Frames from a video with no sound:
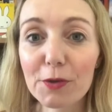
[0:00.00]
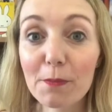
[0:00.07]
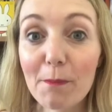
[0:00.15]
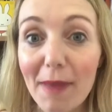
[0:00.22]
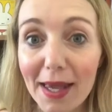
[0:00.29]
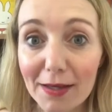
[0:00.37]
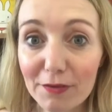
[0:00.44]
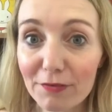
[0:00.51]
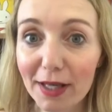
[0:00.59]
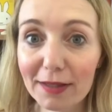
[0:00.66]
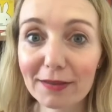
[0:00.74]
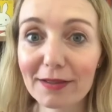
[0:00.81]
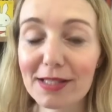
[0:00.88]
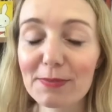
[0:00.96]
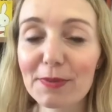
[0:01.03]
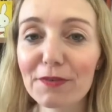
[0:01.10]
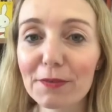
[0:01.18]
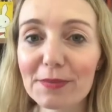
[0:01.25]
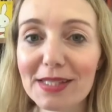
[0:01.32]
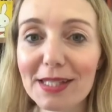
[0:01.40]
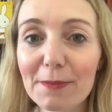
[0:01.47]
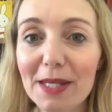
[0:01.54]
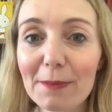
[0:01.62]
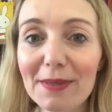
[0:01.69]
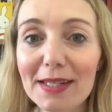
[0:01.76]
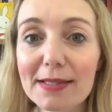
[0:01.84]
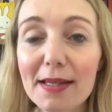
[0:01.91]
may recognise me from
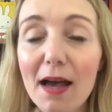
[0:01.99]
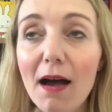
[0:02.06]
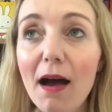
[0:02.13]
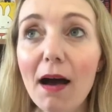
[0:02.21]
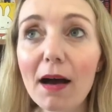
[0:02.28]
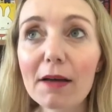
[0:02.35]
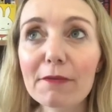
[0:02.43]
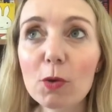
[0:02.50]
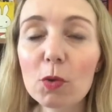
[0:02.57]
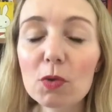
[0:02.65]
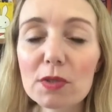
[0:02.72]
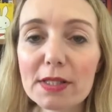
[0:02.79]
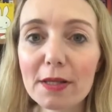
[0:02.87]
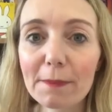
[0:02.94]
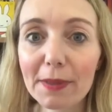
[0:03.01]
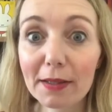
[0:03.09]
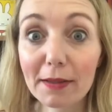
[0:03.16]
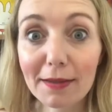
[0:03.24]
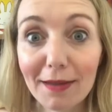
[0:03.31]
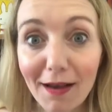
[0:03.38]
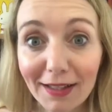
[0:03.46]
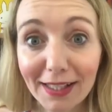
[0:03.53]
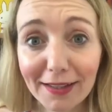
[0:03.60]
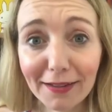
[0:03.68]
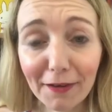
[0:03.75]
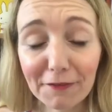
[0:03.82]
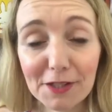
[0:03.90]
CBeebies. I've also been lucky
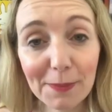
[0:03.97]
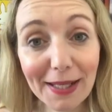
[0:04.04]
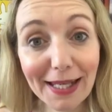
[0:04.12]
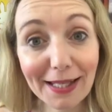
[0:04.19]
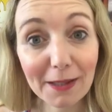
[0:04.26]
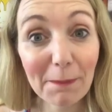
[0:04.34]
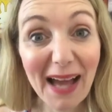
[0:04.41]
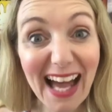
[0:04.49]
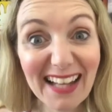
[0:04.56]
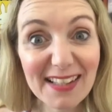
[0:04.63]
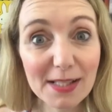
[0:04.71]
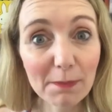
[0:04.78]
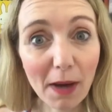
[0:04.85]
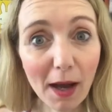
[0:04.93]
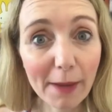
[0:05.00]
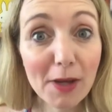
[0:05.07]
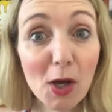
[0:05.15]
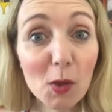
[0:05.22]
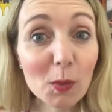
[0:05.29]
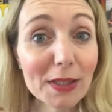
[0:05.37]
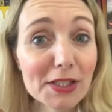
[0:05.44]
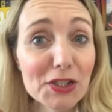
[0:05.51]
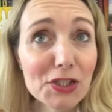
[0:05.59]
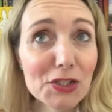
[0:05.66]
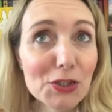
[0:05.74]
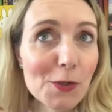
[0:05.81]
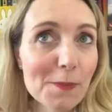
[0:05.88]
enough to be in a pantomime with the
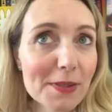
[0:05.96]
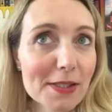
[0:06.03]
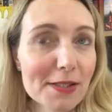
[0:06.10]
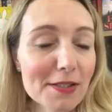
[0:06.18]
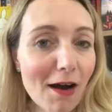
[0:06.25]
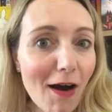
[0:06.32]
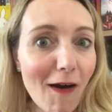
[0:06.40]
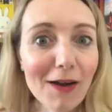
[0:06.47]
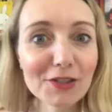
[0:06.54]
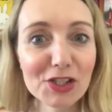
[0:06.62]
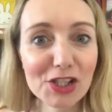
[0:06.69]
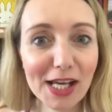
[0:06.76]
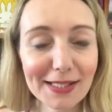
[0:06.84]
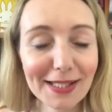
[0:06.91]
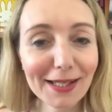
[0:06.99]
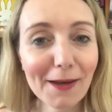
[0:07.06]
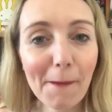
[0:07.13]
superstar Jessica